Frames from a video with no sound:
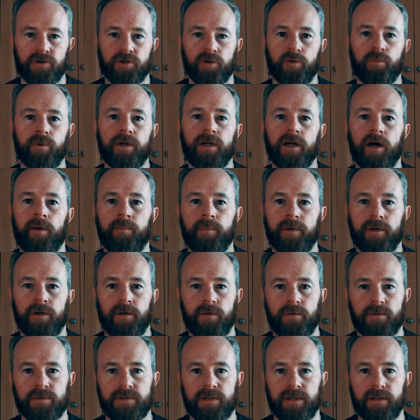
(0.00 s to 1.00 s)
should we not be
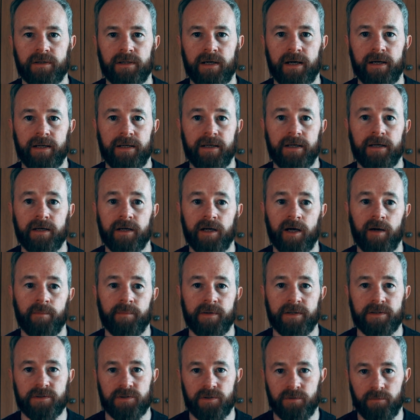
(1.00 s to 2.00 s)
using that
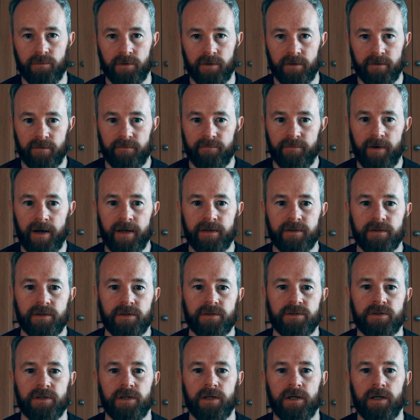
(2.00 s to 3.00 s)
economics to our
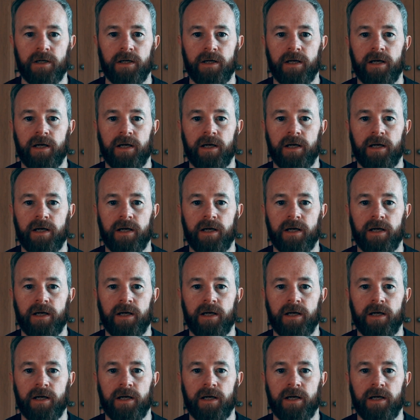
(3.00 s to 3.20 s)
advantage?